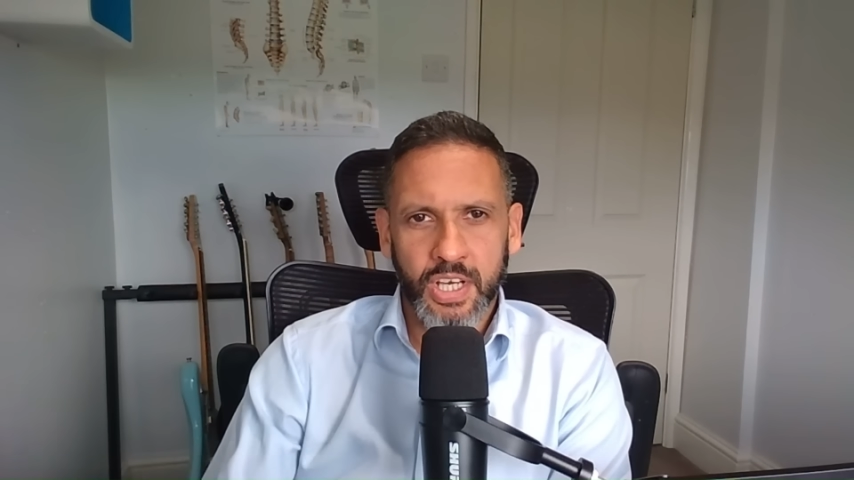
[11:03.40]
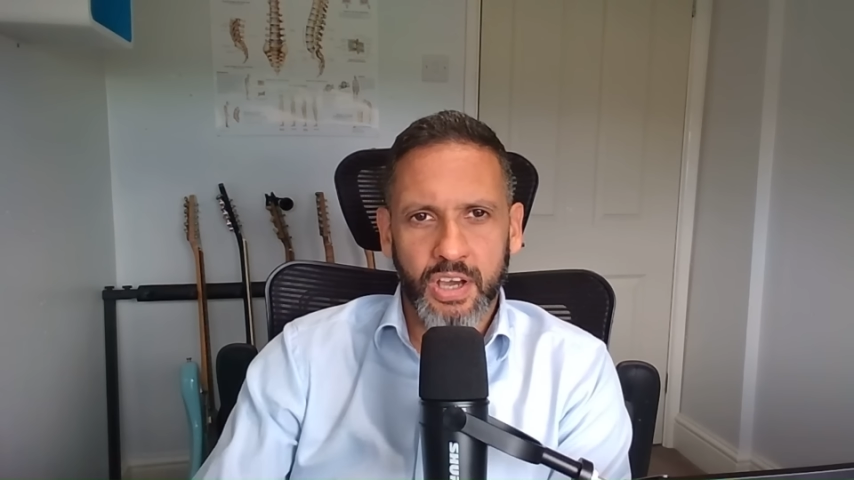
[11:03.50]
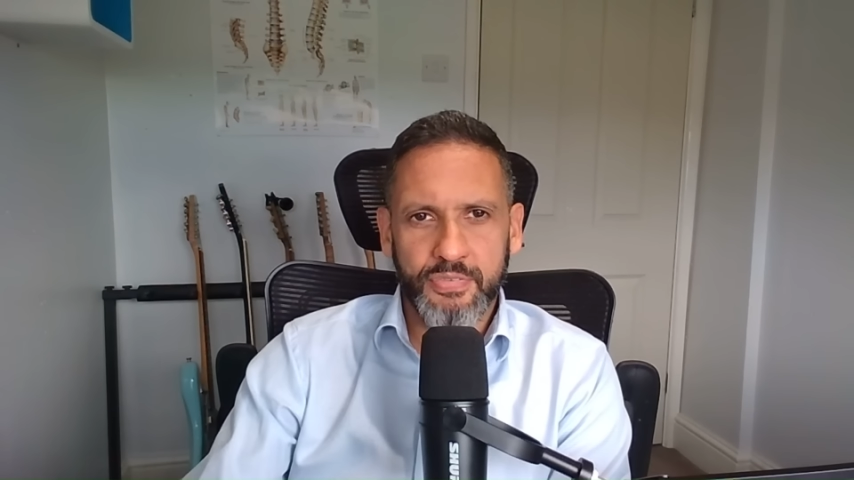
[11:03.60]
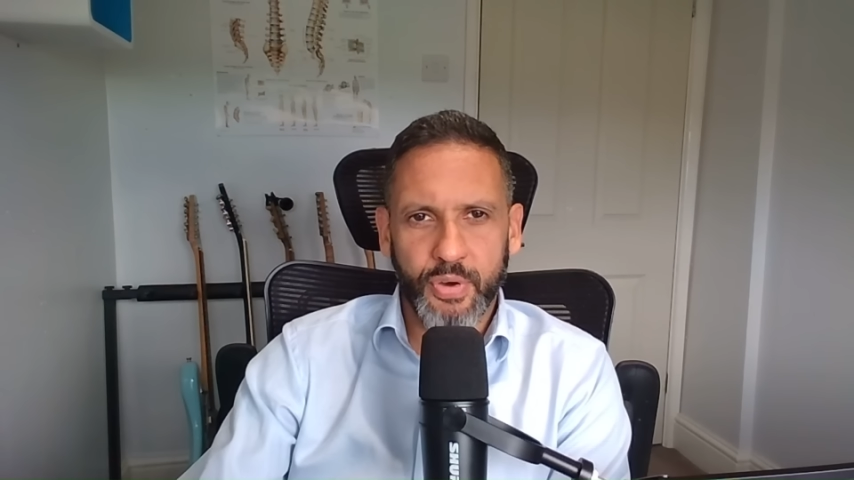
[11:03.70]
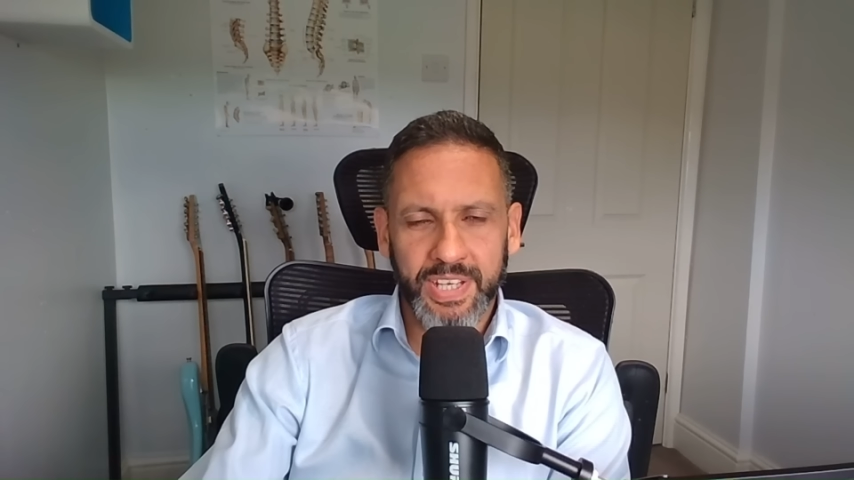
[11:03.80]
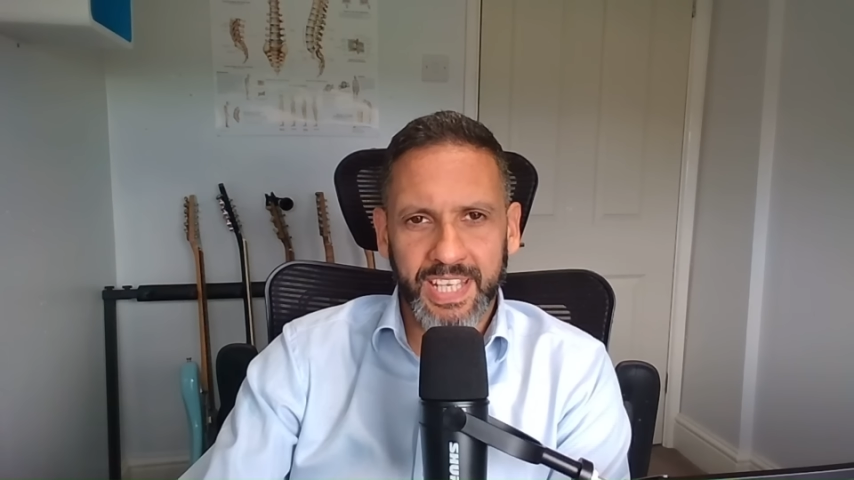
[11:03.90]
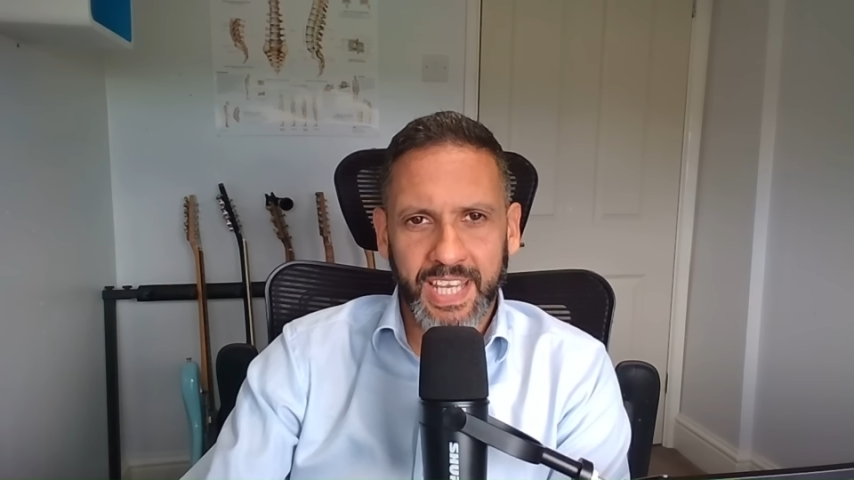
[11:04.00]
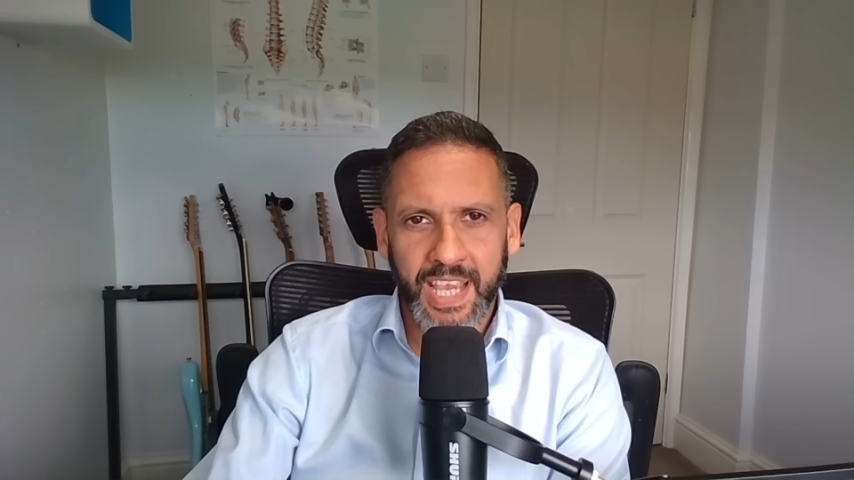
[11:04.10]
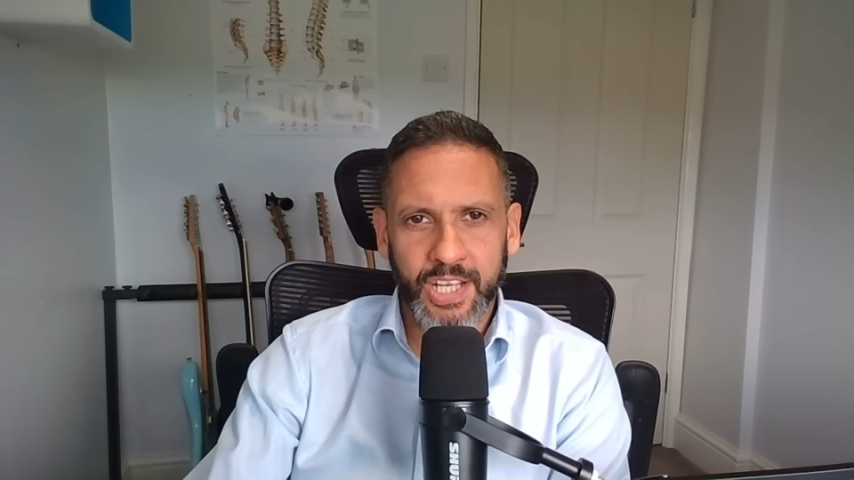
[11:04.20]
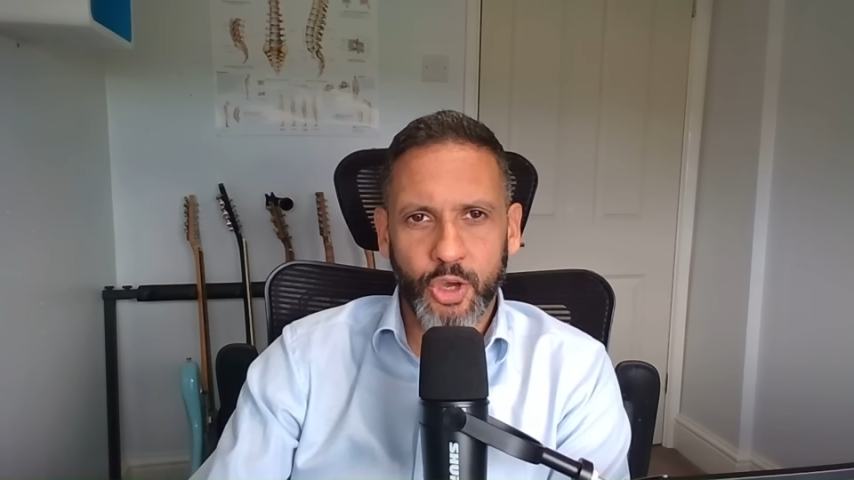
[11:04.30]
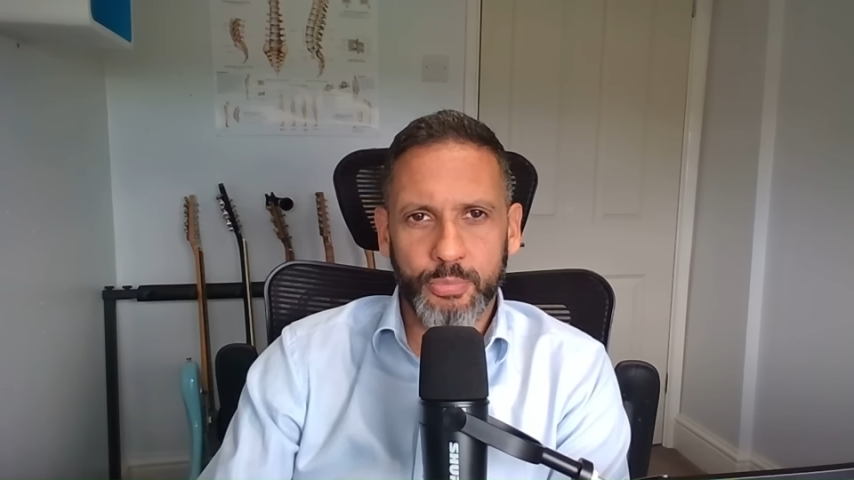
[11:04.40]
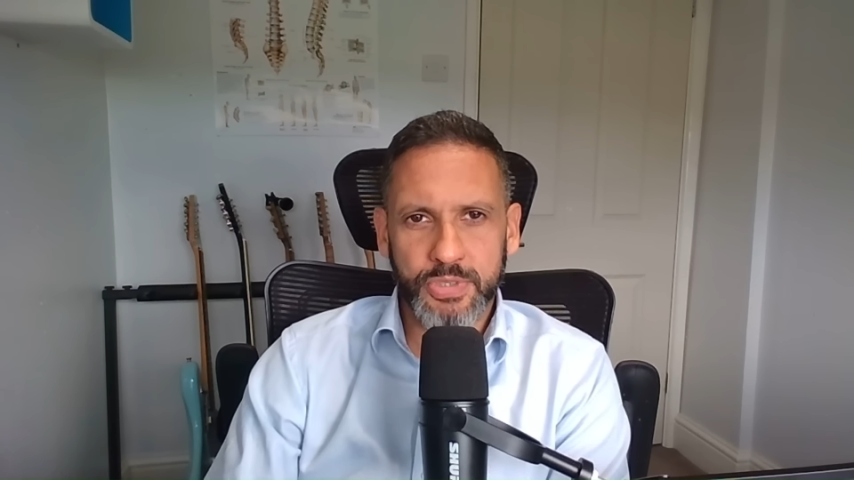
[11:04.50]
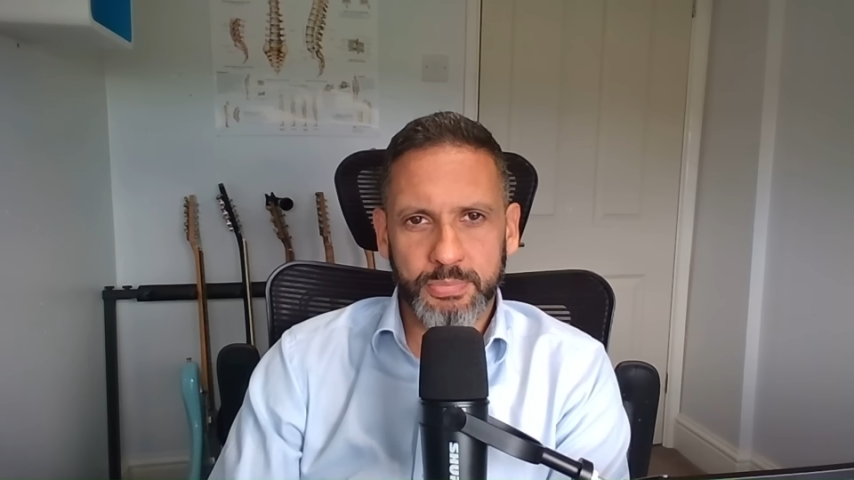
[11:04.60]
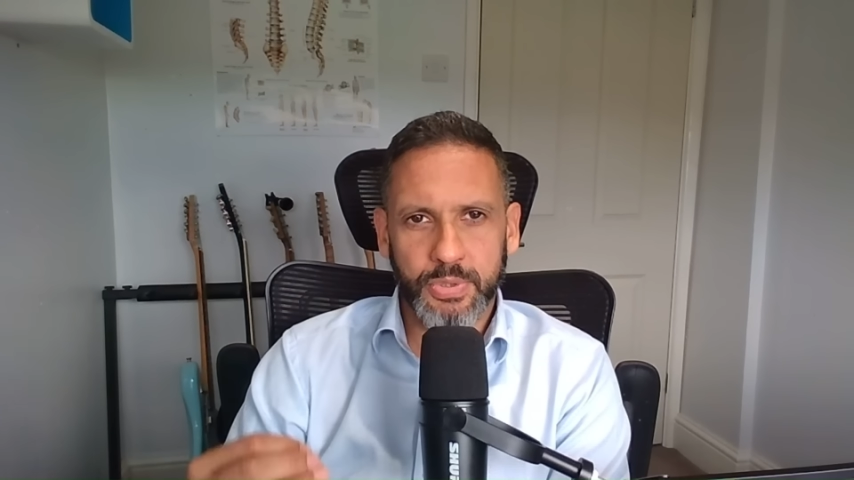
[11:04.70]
I find it can help just